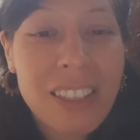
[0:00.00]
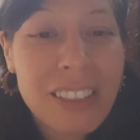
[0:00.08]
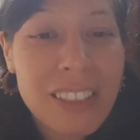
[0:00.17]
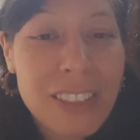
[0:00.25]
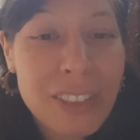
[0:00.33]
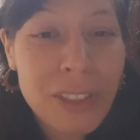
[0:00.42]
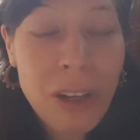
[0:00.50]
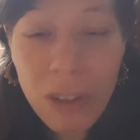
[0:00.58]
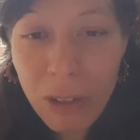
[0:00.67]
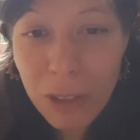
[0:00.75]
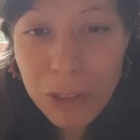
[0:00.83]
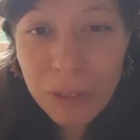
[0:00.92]
this song
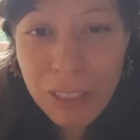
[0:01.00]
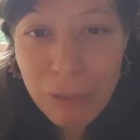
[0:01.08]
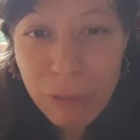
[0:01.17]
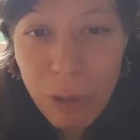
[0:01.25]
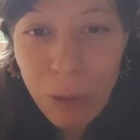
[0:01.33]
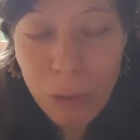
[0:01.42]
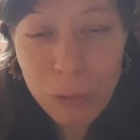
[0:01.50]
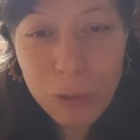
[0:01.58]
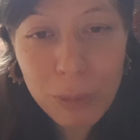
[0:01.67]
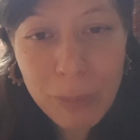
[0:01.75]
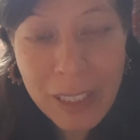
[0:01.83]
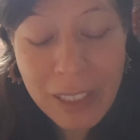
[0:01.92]
also evolved
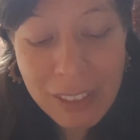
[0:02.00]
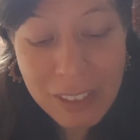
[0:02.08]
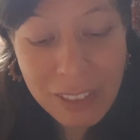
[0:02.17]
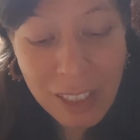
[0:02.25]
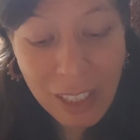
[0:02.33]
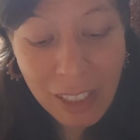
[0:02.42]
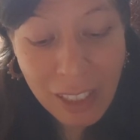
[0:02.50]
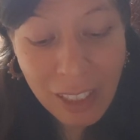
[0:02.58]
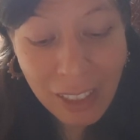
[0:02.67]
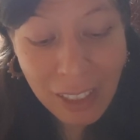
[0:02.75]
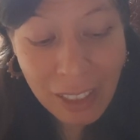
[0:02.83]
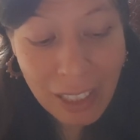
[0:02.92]
because
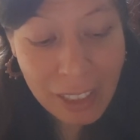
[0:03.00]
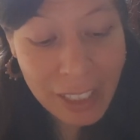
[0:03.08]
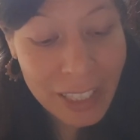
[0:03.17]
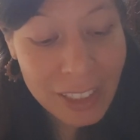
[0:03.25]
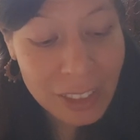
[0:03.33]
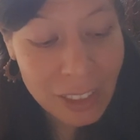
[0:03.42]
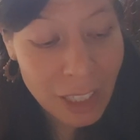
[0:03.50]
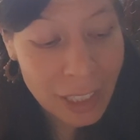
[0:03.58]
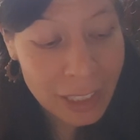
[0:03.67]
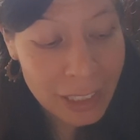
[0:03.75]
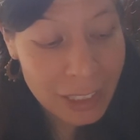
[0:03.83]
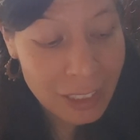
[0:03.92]
later
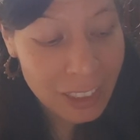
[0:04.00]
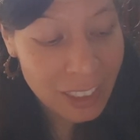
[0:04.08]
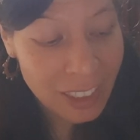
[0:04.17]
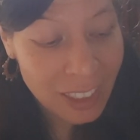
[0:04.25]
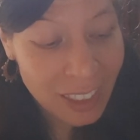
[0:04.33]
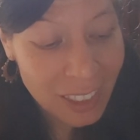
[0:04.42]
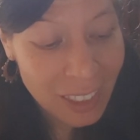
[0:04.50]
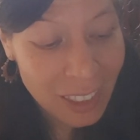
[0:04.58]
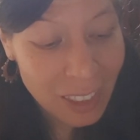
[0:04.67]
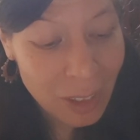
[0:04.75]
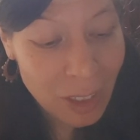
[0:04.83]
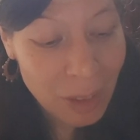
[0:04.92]
I
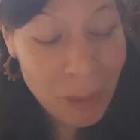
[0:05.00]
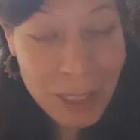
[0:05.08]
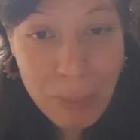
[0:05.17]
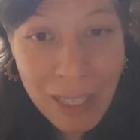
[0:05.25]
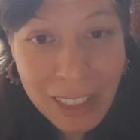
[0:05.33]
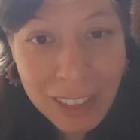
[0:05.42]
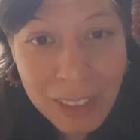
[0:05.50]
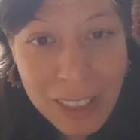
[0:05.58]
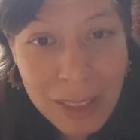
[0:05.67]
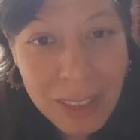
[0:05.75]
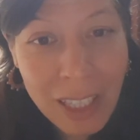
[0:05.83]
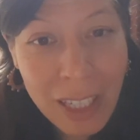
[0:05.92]
went back to
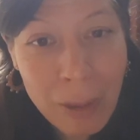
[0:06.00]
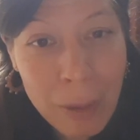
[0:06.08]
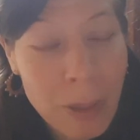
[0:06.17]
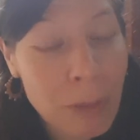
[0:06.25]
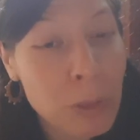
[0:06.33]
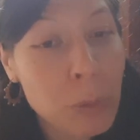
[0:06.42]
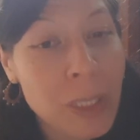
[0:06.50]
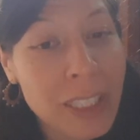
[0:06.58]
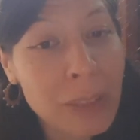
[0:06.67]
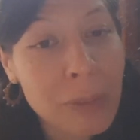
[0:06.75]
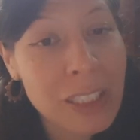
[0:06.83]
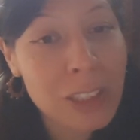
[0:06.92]
it. I was
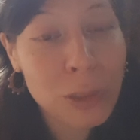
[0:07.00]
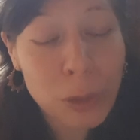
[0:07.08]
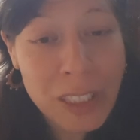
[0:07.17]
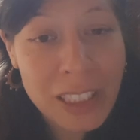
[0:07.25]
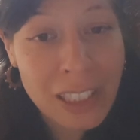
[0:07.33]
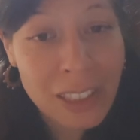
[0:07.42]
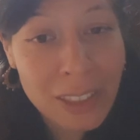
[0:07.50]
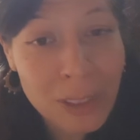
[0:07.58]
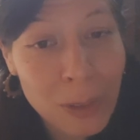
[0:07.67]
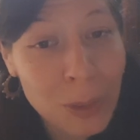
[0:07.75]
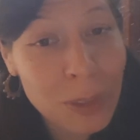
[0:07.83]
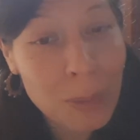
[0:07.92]
working with a storyteller
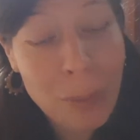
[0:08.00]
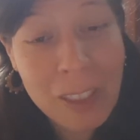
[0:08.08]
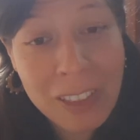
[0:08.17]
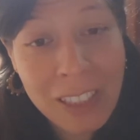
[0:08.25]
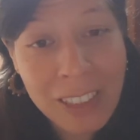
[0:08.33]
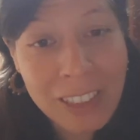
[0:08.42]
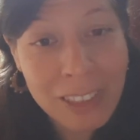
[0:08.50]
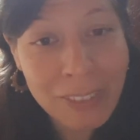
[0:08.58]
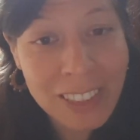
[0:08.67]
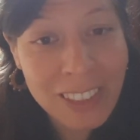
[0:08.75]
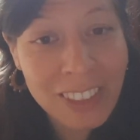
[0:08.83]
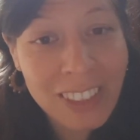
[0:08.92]
called Bastiaan de
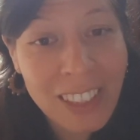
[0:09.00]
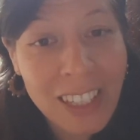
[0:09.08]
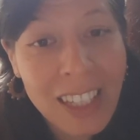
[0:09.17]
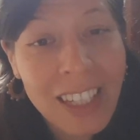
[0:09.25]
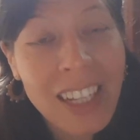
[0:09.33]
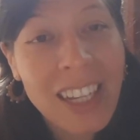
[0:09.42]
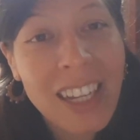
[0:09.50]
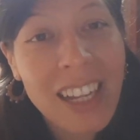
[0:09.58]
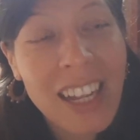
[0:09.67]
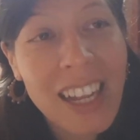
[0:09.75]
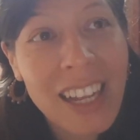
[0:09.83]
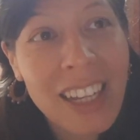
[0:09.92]
Switzer,
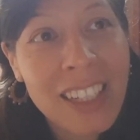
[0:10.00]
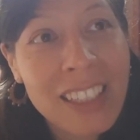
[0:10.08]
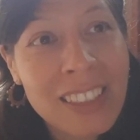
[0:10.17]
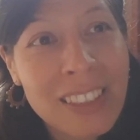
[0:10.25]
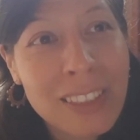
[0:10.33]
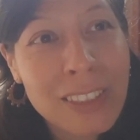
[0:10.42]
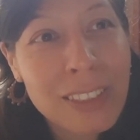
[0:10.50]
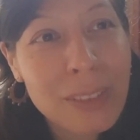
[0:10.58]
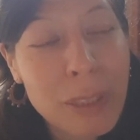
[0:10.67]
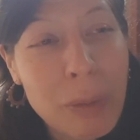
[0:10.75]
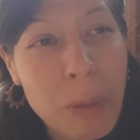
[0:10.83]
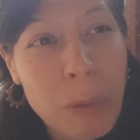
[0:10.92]
and
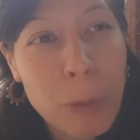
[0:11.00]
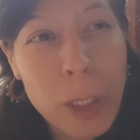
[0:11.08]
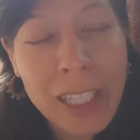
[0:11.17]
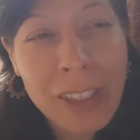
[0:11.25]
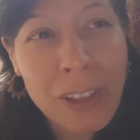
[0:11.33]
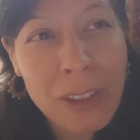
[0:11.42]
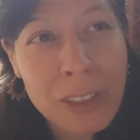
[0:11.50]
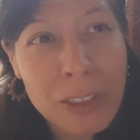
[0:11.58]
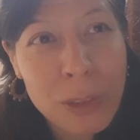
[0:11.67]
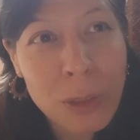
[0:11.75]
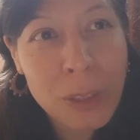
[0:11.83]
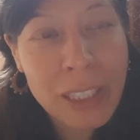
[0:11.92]
we were working on a
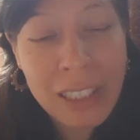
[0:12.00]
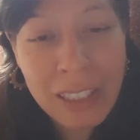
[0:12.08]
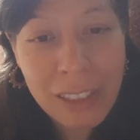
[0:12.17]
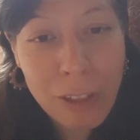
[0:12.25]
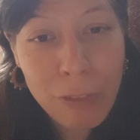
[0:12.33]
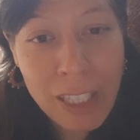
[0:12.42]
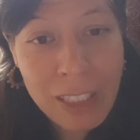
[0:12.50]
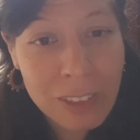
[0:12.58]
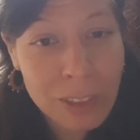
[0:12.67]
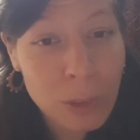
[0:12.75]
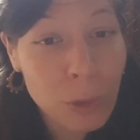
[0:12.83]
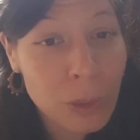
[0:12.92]
story of
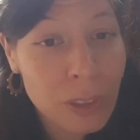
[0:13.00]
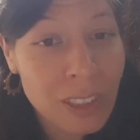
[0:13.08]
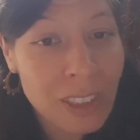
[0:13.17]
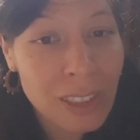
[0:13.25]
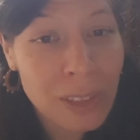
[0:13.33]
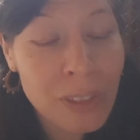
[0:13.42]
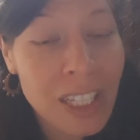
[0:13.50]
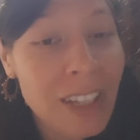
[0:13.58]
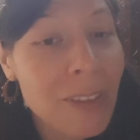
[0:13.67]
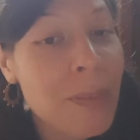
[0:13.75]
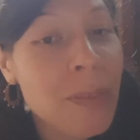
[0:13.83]
his called Luna,